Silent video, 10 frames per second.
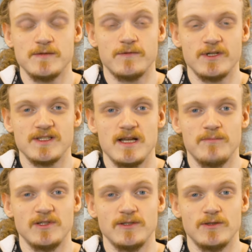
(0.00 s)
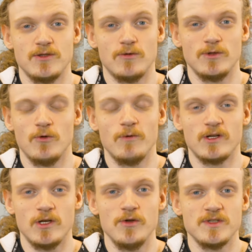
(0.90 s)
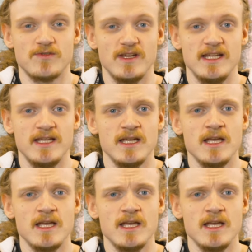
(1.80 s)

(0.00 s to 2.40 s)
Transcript: for example, nowhere close really.